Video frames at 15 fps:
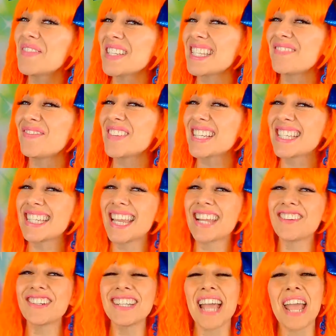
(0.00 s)
Pacific
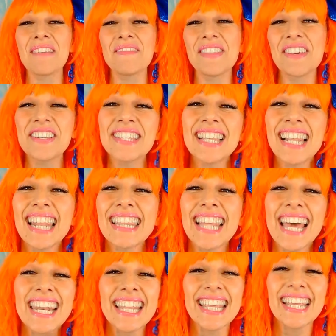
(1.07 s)
Standard Time, 2 de la
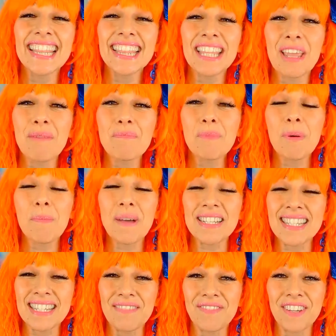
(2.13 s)
tarde, Tiempo
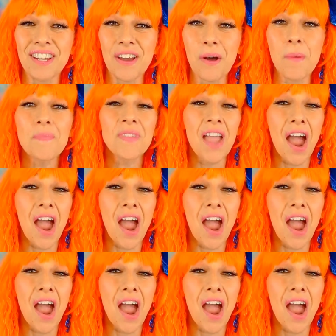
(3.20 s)
Pacífico.